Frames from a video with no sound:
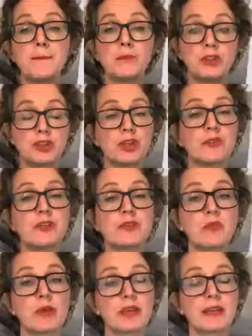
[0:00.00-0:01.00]
We showed
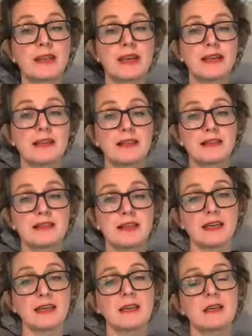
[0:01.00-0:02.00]
this work at the
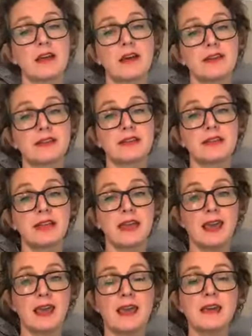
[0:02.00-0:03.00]
NEC last
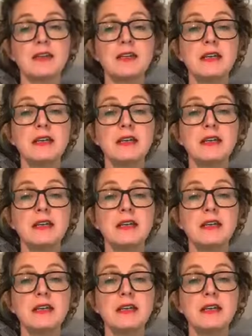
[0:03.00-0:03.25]
year,